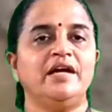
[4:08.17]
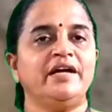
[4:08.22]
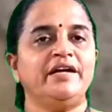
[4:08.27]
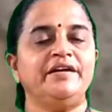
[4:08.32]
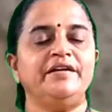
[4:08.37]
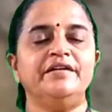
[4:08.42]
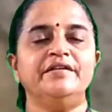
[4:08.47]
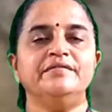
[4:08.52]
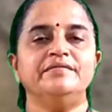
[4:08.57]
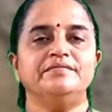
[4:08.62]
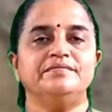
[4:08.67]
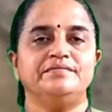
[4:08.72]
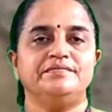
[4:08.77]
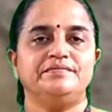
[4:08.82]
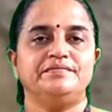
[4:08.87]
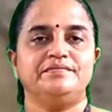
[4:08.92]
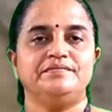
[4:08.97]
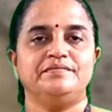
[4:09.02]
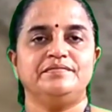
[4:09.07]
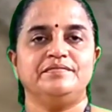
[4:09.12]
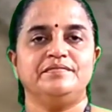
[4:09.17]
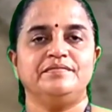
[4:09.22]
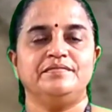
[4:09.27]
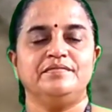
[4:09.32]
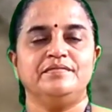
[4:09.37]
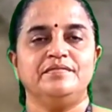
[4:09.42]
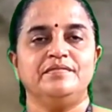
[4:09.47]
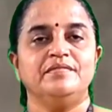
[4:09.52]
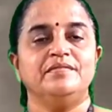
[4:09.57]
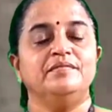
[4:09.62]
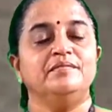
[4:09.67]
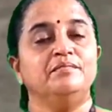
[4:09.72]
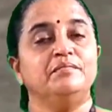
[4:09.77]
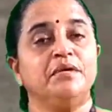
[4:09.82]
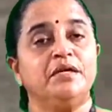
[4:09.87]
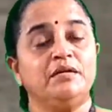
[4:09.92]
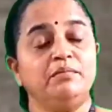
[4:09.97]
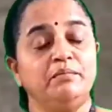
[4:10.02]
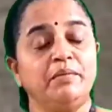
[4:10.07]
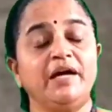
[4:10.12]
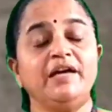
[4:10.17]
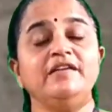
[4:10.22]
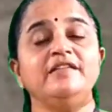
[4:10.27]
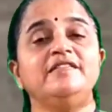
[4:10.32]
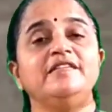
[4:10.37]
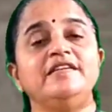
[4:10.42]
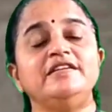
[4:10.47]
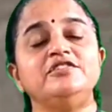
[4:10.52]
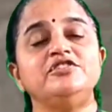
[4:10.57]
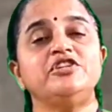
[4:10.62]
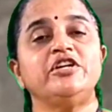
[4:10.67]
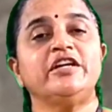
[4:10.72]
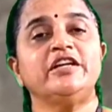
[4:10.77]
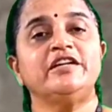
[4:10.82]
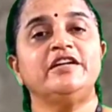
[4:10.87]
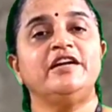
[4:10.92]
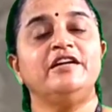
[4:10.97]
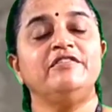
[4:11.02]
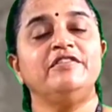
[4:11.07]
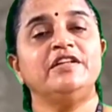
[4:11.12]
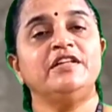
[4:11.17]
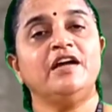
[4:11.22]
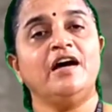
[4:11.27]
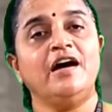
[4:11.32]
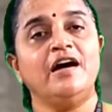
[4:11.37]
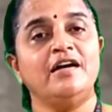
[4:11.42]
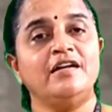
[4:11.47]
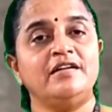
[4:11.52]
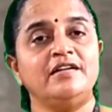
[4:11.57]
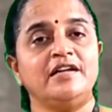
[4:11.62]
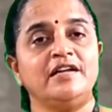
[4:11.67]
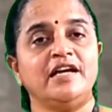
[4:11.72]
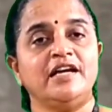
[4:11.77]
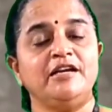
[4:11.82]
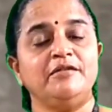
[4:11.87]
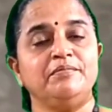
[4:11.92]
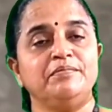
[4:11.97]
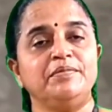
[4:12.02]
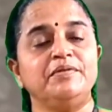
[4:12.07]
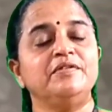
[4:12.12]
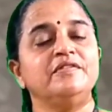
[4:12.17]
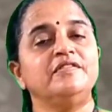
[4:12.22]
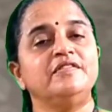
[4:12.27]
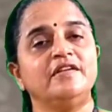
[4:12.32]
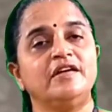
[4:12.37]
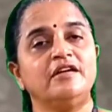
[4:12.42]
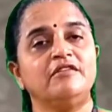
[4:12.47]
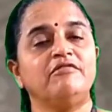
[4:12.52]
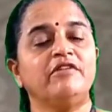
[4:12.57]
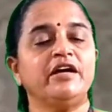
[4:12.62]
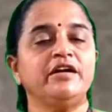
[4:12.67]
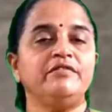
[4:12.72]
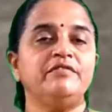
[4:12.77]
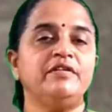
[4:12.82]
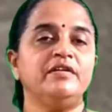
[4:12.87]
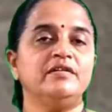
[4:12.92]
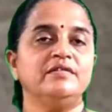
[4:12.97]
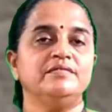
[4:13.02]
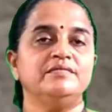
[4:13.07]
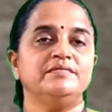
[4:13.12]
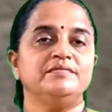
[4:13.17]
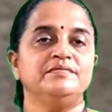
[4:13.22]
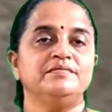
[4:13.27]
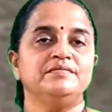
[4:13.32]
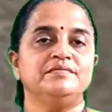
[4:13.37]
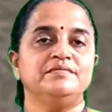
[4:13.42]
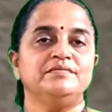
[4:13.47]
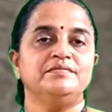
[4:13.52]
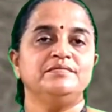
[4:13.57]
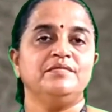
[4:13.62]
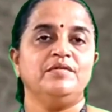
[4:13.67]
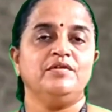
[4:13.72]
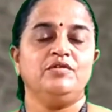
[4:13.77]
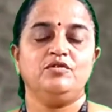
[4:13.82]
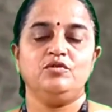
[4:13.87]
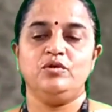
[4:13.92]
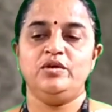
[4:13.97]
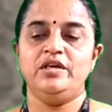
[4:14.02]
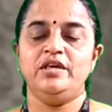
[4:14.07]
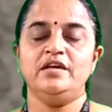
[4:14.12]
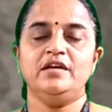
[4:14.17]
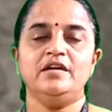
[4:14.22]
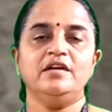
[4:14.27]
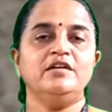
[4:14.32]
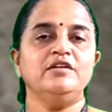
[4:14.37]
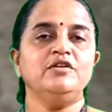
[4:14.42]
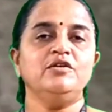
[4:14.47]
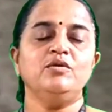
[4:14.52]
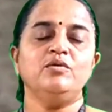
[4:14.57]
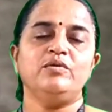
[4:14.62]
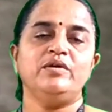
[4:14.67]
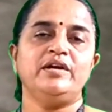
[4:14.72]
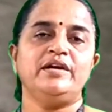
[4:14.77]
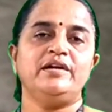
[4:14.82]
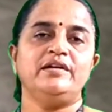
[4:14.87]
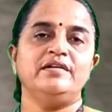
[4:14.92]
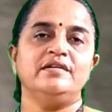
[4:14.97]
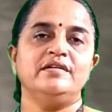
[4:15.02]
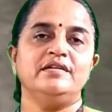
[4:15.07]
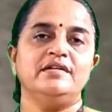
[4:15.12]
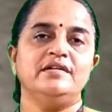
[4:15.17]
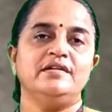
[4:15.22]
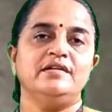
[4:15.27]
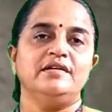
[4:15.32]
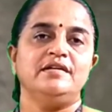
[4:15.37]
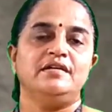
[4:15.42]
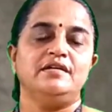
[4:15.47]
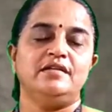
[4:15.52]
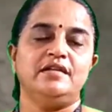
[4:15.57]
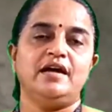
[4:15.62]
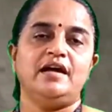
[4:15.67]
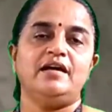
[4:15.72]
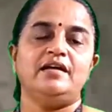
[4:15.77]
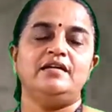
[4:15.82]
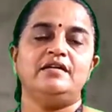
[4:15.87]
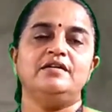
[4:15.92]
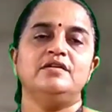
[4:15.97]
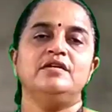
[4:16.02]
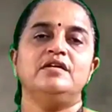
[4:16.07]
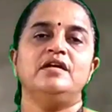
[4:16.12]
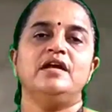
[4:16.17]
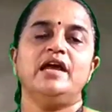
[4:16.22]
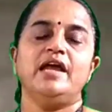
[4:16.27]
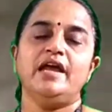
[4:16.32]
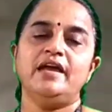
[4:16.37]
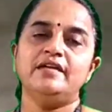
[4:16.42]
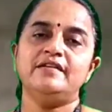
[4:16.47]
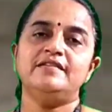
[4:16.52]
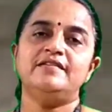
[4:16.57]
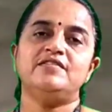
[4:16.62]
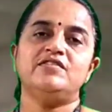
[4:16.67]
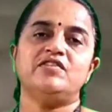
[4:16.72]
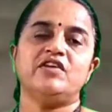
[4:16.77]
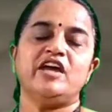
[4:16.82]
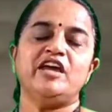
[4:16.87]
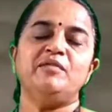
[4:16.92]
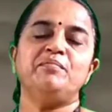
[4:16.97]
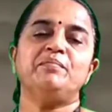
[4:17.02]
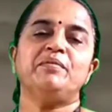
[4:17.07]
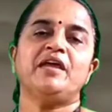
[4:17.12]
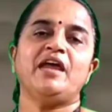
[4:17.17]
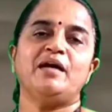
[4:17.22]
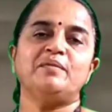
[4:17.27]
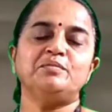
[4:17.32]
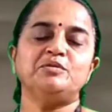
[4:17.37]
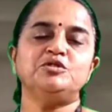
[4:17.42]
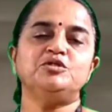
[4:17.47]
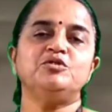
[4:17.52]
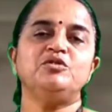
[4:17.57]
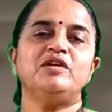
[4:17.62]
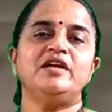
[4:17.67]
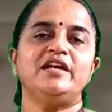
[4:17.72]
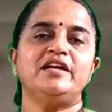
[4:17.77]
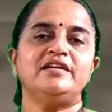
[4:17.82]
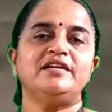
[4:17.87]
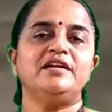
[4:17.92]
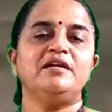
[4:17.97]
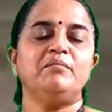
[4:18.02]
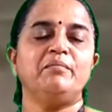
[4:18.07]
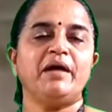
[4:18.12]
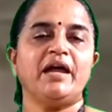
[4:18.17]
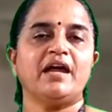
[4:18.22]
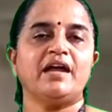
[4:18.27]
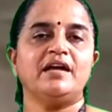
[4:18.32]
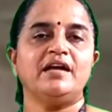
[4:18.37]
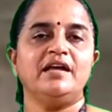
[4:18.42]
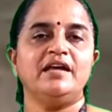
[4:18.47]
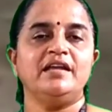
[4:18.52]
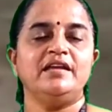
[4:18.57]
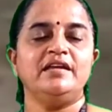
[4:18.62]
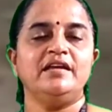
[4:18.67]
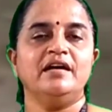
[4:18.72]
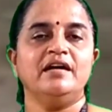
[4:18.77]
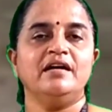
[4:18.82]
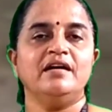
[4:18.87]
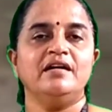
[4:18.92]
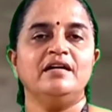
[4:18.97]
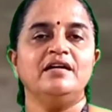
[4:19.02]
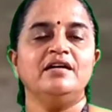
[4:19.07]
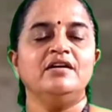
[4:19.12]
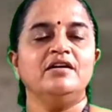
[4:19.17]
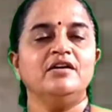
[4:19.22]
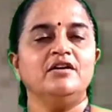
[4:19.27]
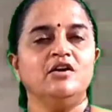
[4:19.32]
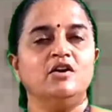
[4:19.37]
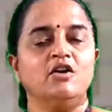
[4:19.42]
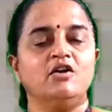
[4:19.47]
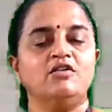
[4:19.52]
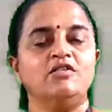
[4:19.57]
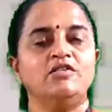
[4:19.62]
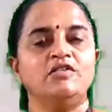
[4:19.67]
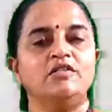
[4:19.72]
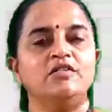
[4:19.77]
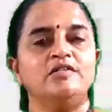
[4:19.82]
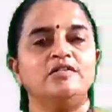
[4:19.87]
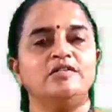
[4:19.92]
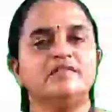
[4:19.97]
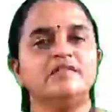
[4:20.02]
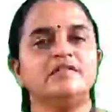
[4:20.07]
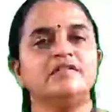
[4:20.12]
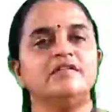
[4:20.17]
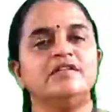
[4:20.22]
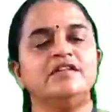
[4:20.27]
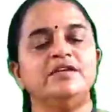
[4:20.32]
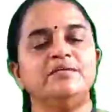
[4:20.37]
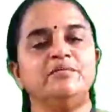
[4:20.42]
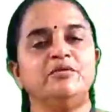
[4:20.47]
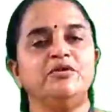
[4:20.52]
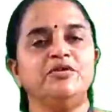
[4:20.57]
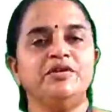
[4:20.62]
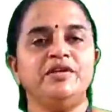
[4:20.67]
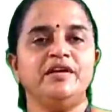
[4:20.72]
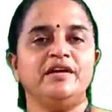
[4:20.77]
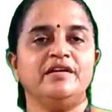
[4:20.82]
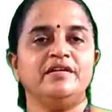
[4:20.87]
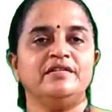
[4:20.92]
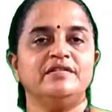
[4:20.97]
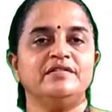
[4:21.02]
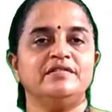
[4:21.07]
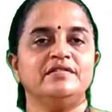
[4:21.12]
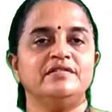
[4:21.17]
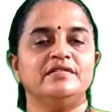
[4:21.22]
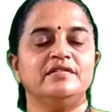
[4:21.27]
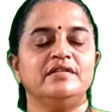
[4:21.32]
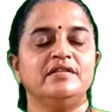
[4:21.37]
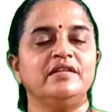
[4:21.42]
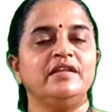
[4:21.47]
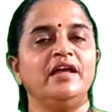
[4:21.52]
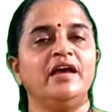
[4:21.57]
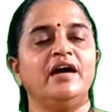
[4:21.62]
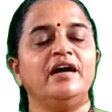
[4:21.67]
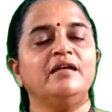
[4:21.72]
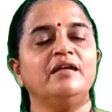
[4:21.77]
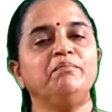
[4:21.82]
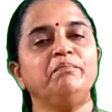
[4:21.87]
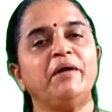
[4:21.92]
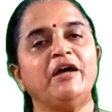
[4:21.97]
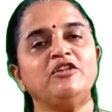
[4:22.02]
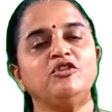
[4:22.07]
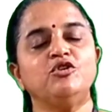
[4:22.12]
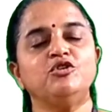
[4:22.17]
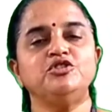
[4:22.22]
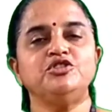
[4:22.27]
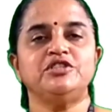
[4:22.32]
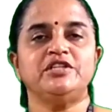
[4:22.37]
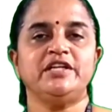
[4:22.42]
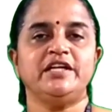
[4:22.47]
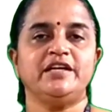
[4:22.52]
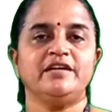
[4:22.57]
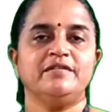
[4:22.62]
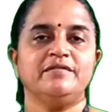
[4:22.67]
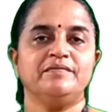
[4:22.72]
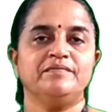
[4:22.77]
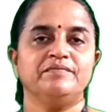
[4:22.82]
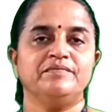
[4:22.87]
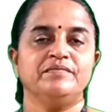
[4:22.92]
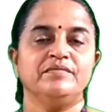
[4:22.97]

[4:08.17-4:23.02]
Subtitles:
died, but mice injected with R-type survived. So he concluded that S-type capsulated bacteria causes pneumonia. They are pathogenic.